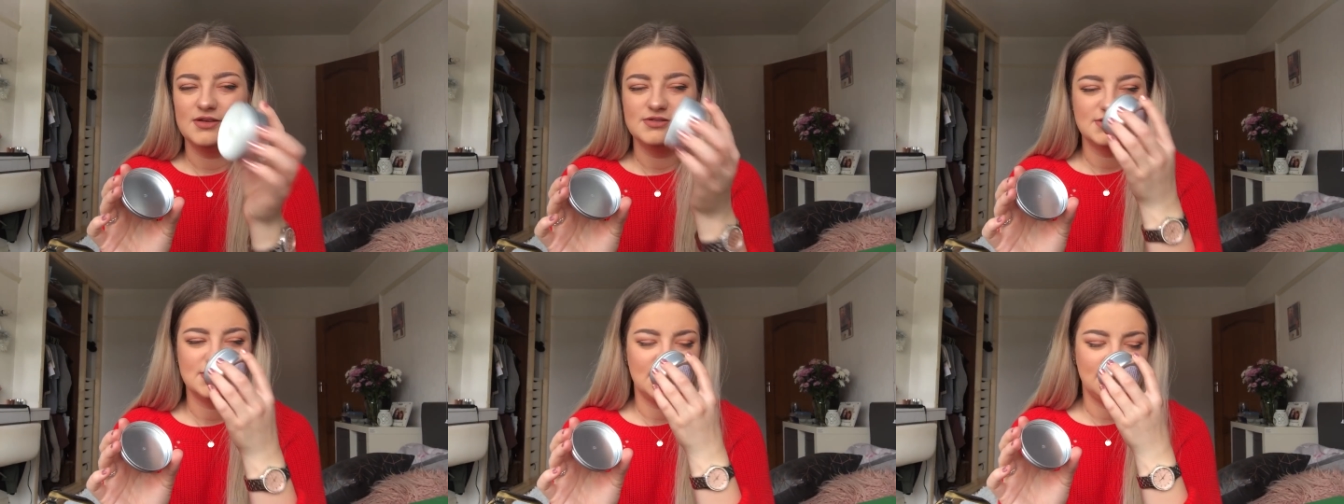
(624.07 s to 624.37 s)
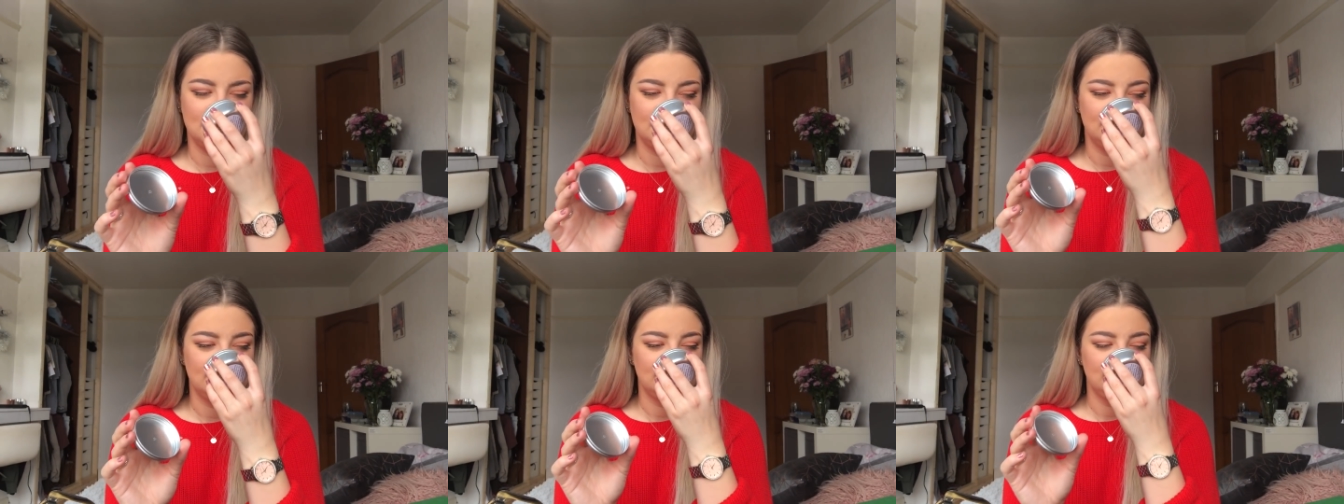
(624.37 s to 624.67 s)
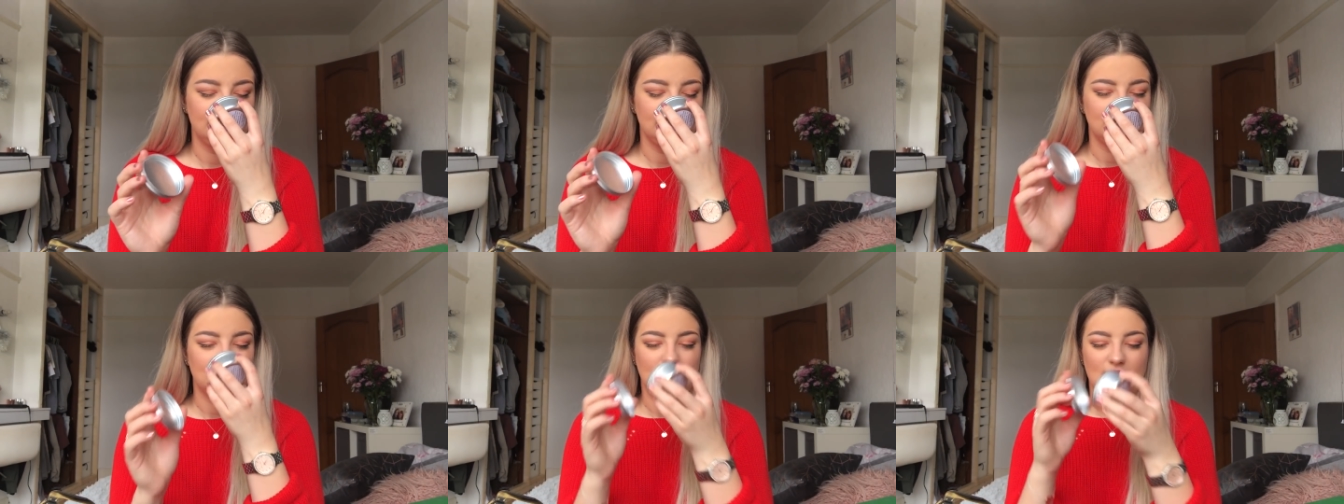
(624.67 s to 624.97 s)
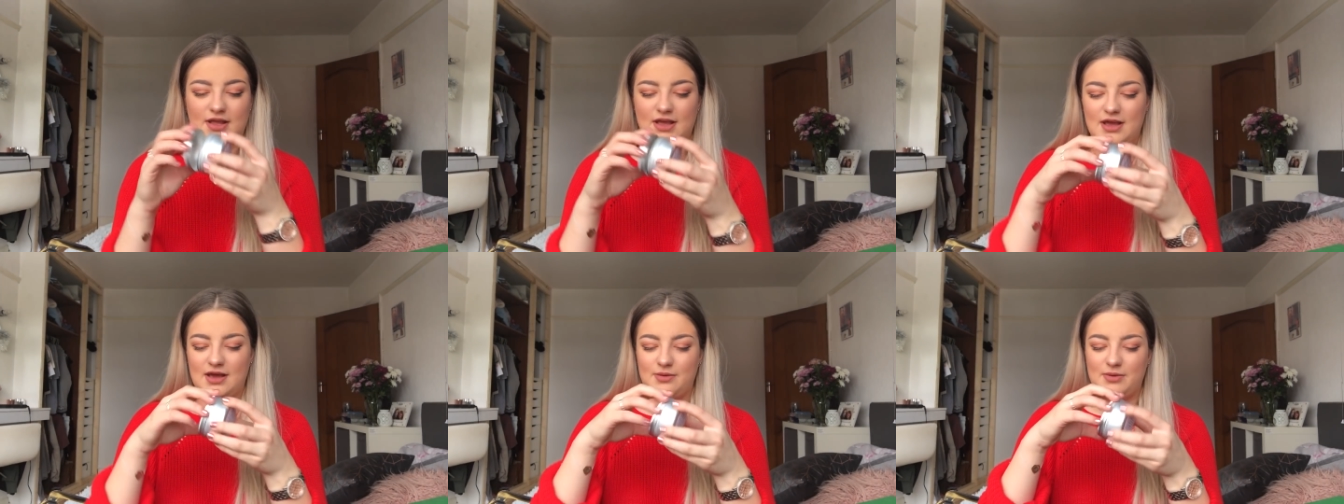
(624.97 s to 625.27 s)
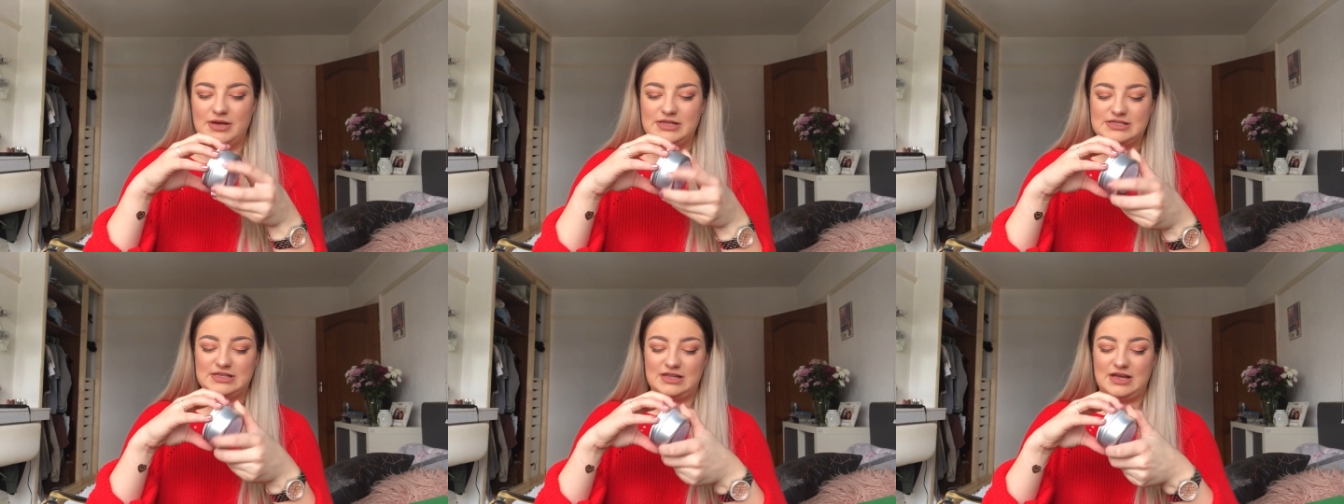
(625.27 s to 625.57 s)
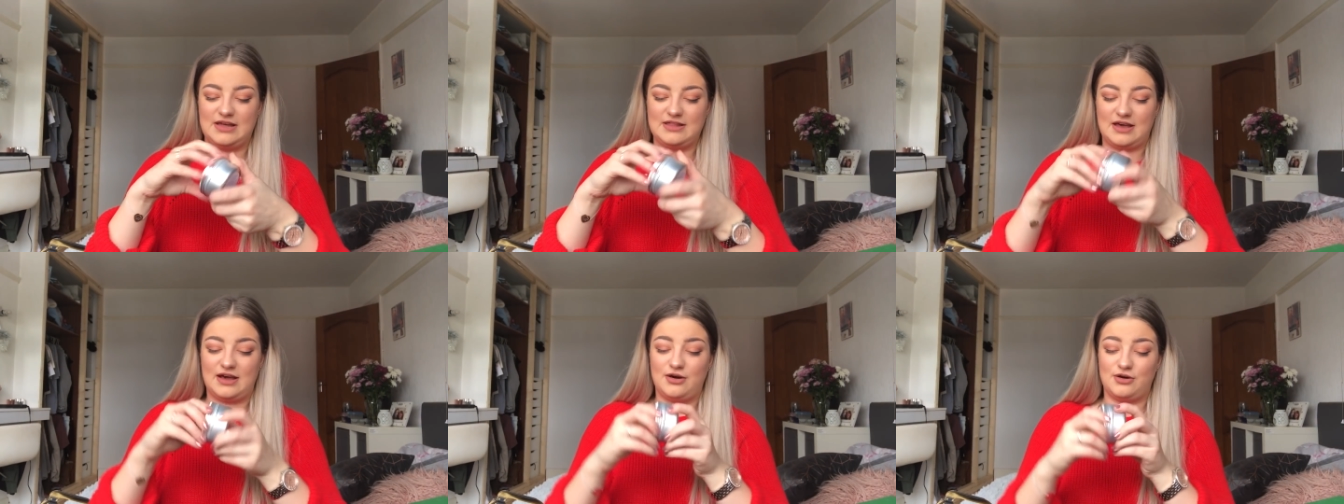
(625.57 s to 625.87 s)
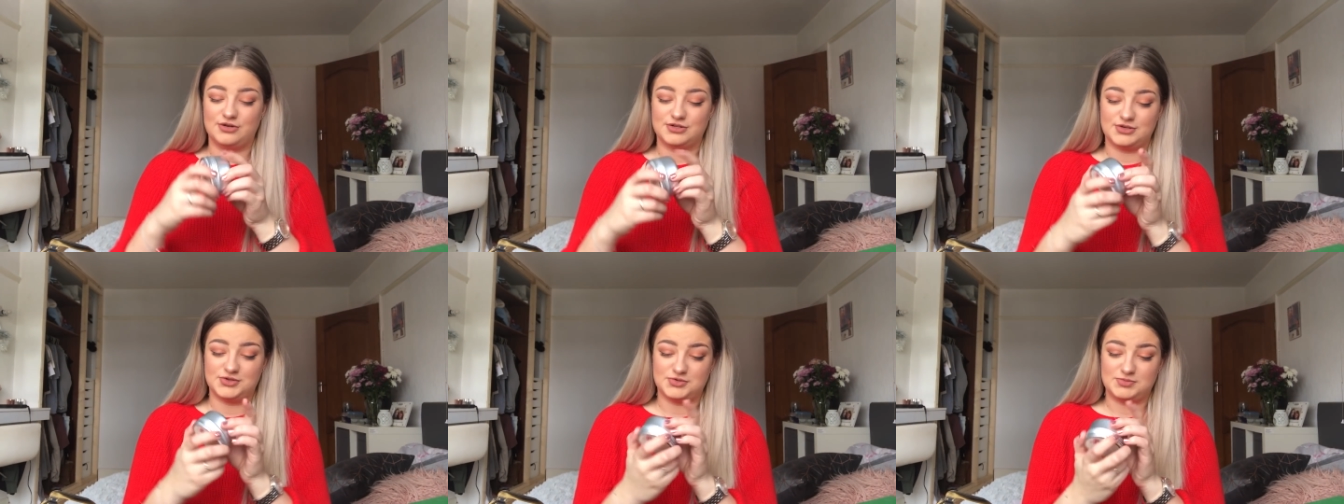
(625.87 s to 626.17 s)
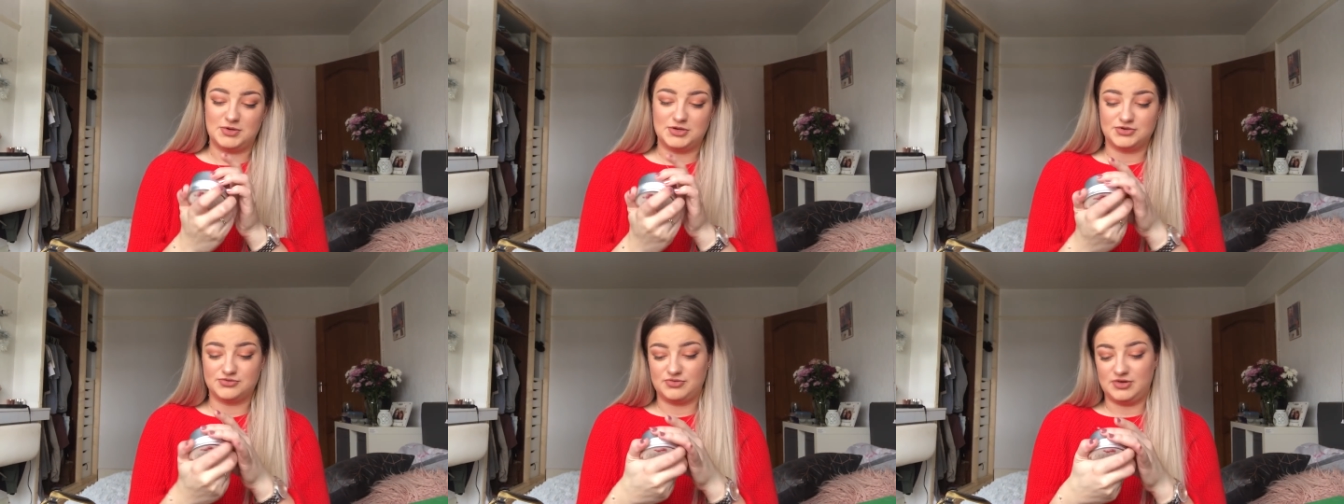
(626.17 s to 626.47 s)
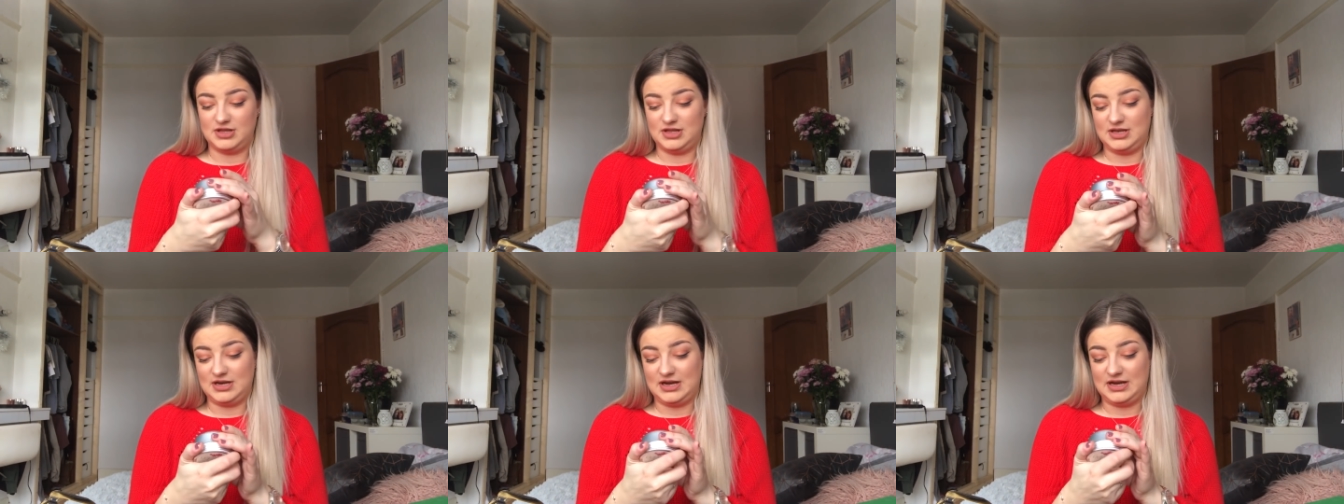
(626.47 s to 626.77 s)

So can't wait to like that. Also smells really